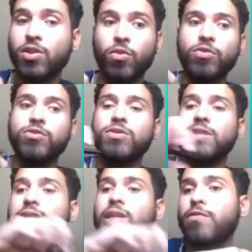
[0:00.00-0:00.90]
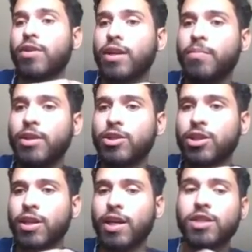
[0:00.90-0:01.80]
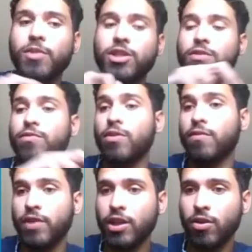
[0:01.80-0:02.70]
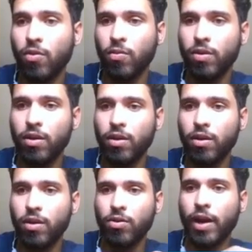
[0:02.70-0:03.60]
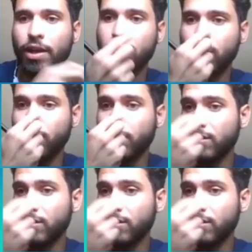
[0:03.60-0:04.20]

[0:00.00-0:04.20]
So you do the same for an image, especially for a video, right?